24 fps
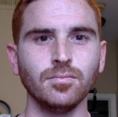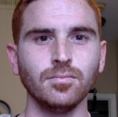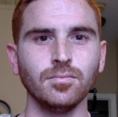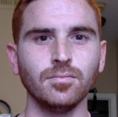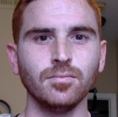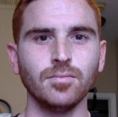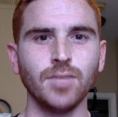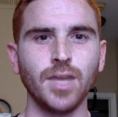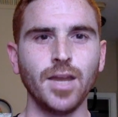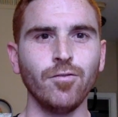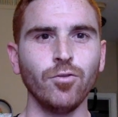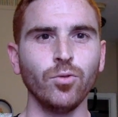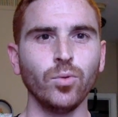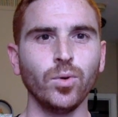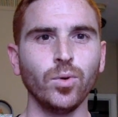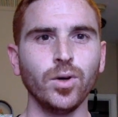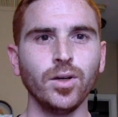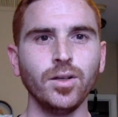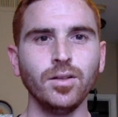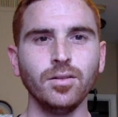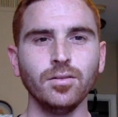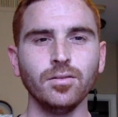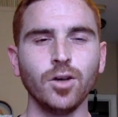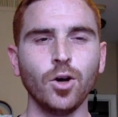Hey
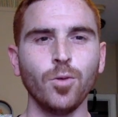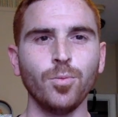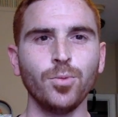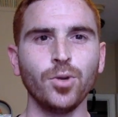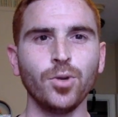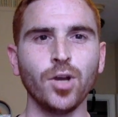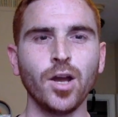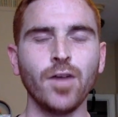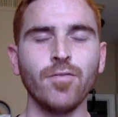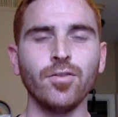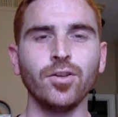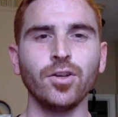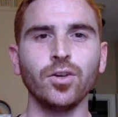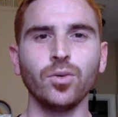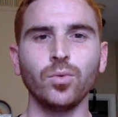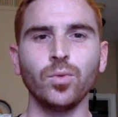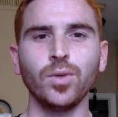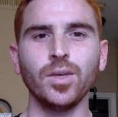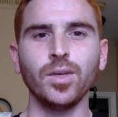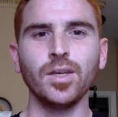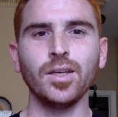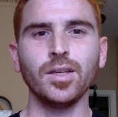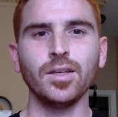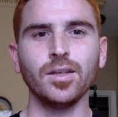everyone, hope you're having a good
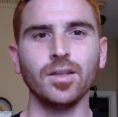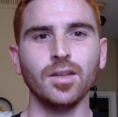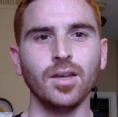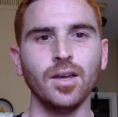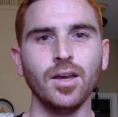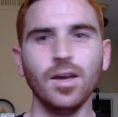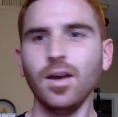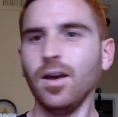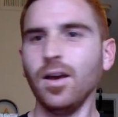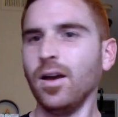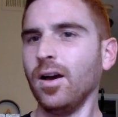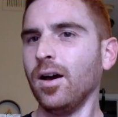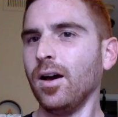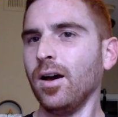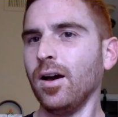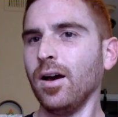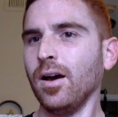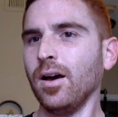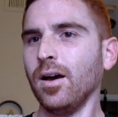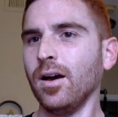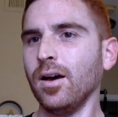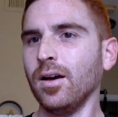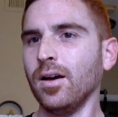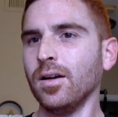week.
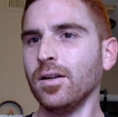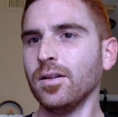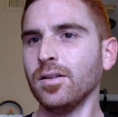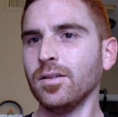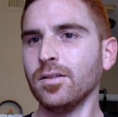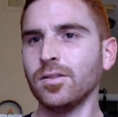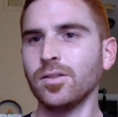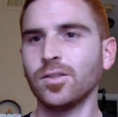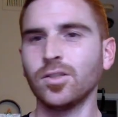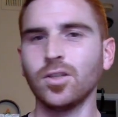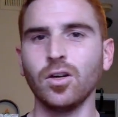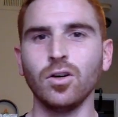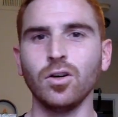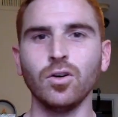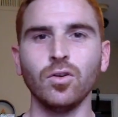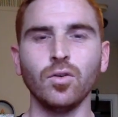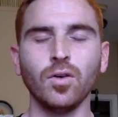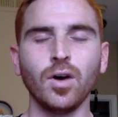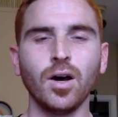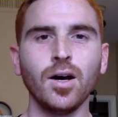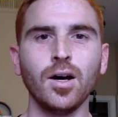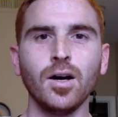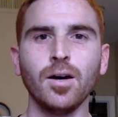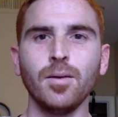So,
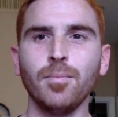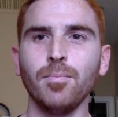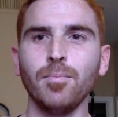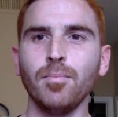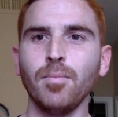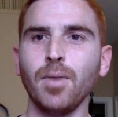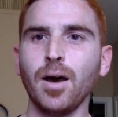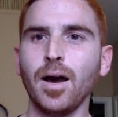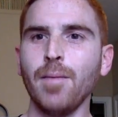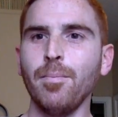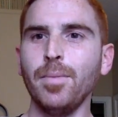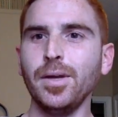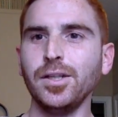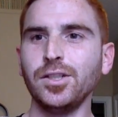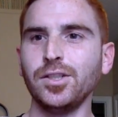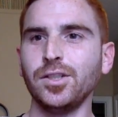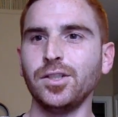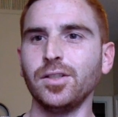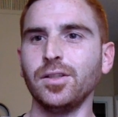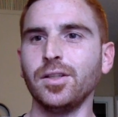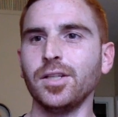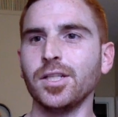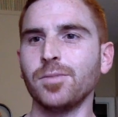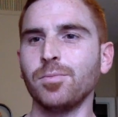um, I
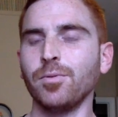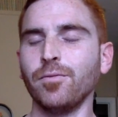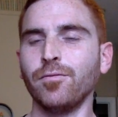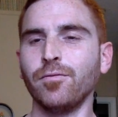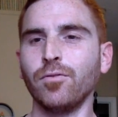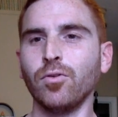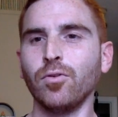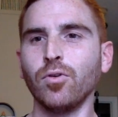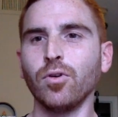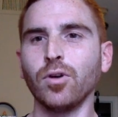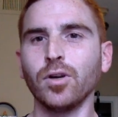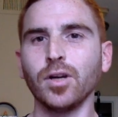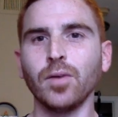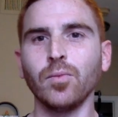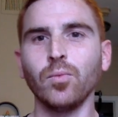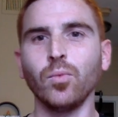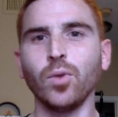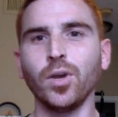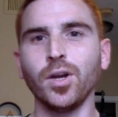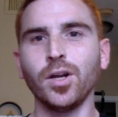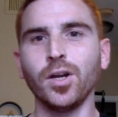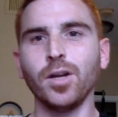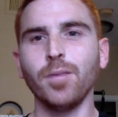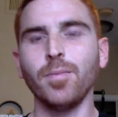mentioned this before, I
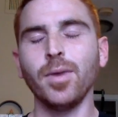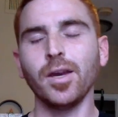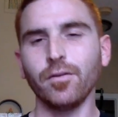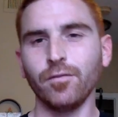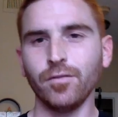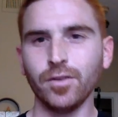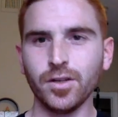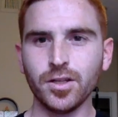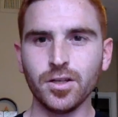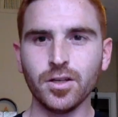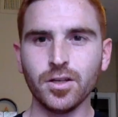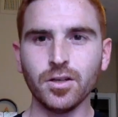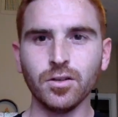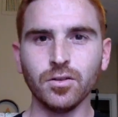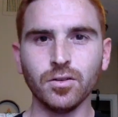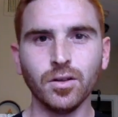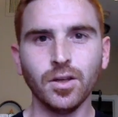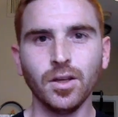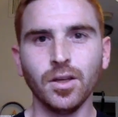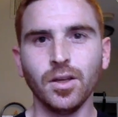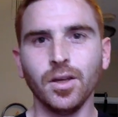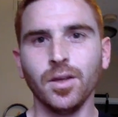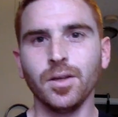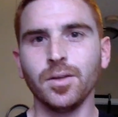wanted to make a video,
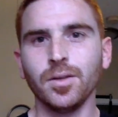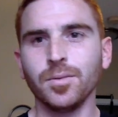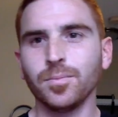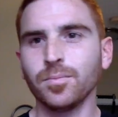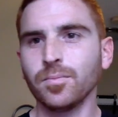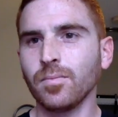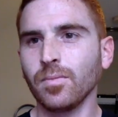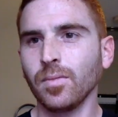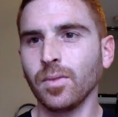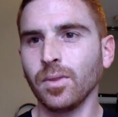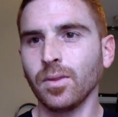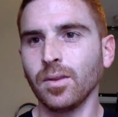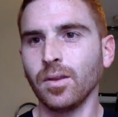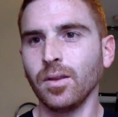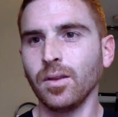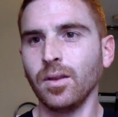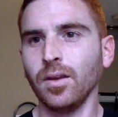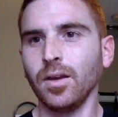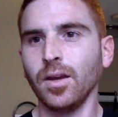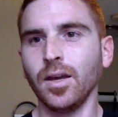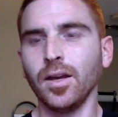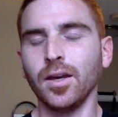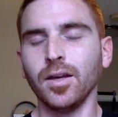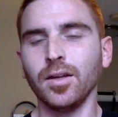
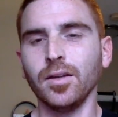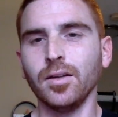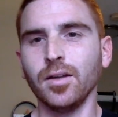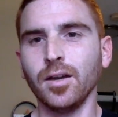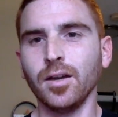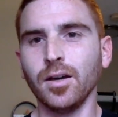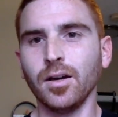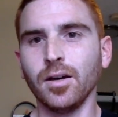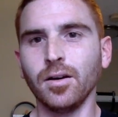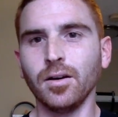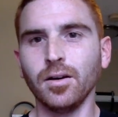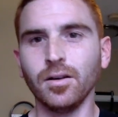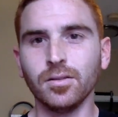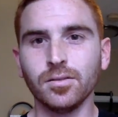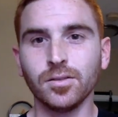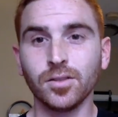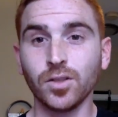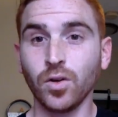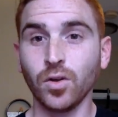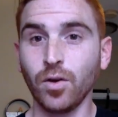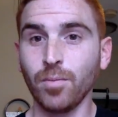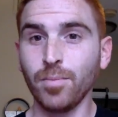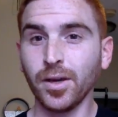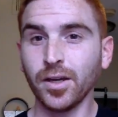and uh,
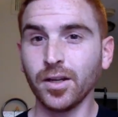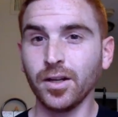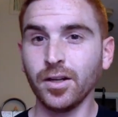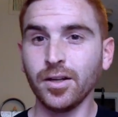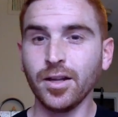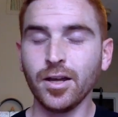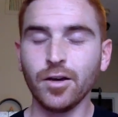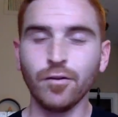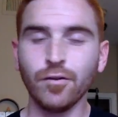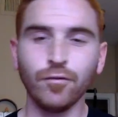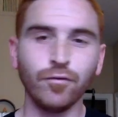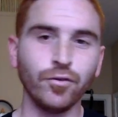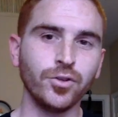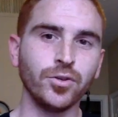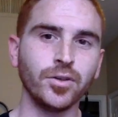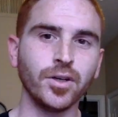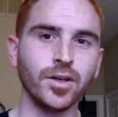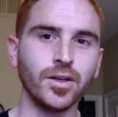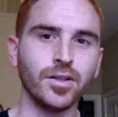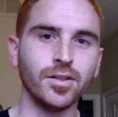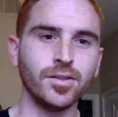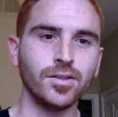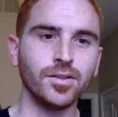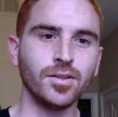so I'm making it now for you
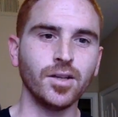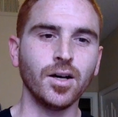guys.